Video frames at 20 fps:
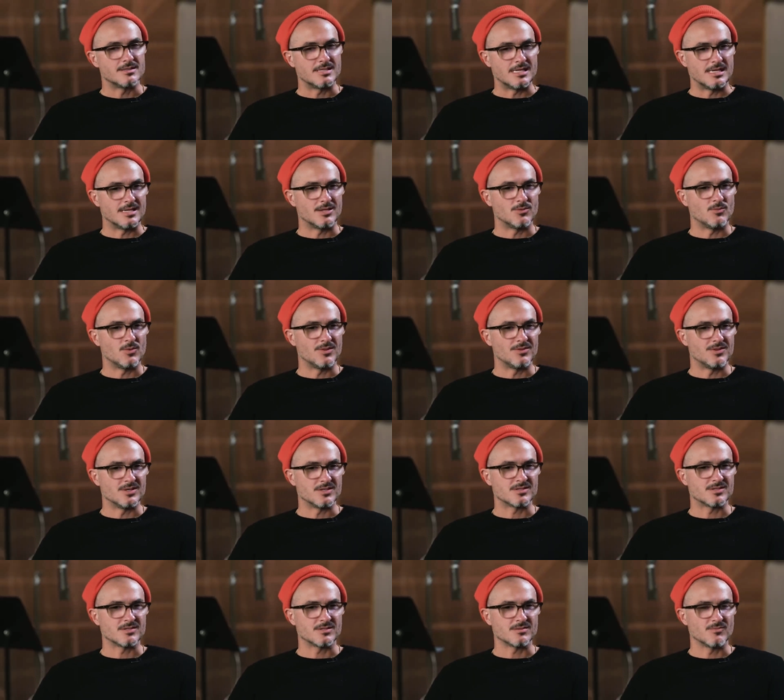dealing with
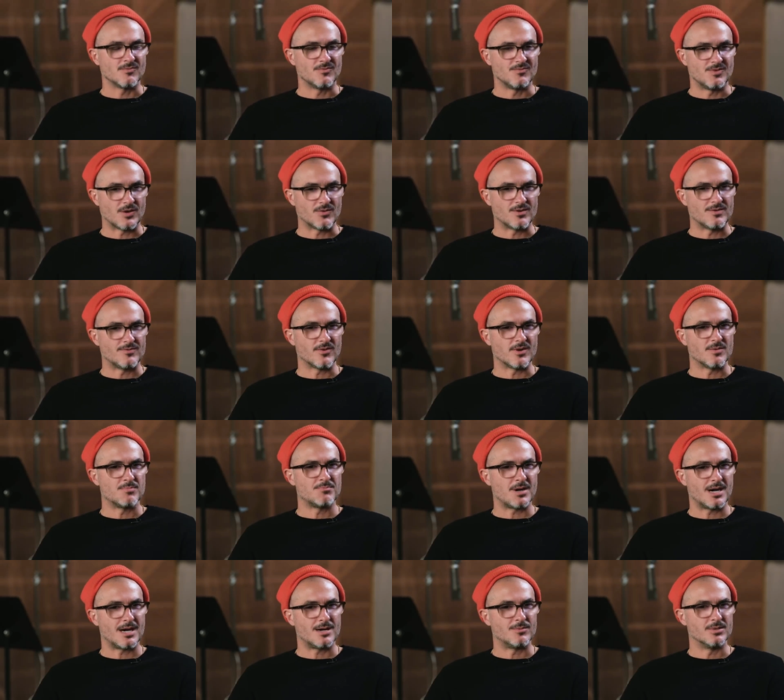this very, very
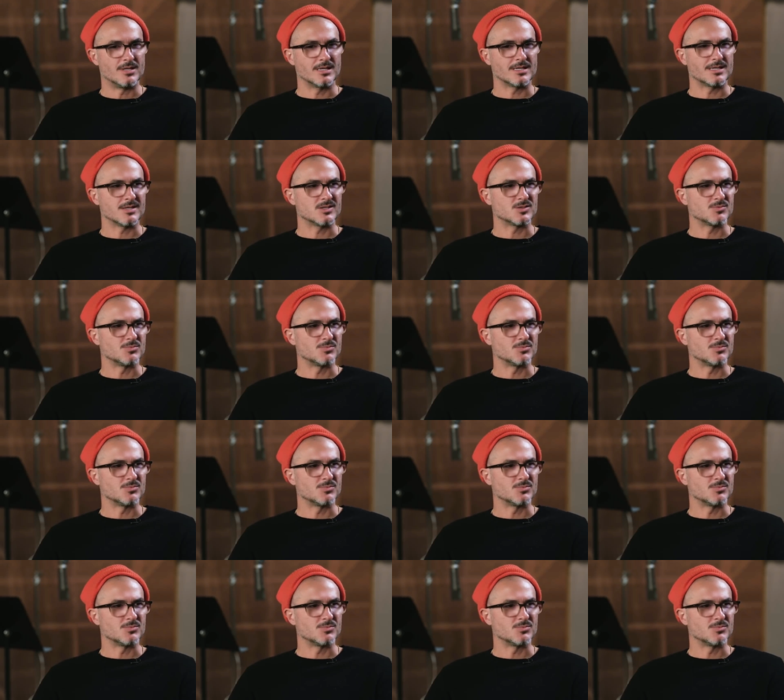public